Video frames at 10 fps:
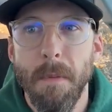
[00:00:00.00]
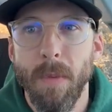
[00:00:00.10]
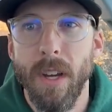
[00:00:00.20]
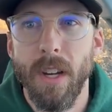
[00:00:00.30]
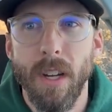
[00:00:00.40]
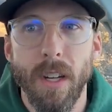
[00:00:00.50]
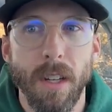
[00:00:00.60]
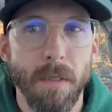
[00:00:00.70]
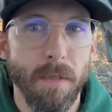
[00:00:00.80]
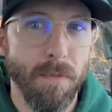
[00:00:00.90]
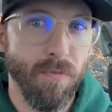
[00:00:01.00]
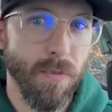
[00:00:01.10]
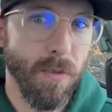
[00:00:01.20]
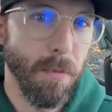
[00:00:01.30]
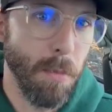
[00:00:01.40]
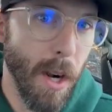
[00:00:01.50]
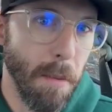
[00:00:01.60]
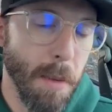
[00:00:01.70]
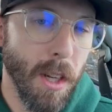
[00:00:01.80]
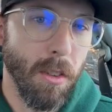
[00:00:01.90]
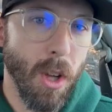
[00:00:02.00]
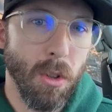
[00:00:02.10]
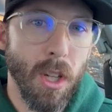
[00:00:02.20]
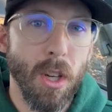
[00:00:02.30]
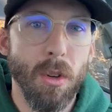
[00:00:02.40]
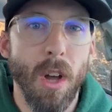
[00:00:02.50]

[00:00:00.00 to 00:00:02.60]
the Bread and Butter Loco,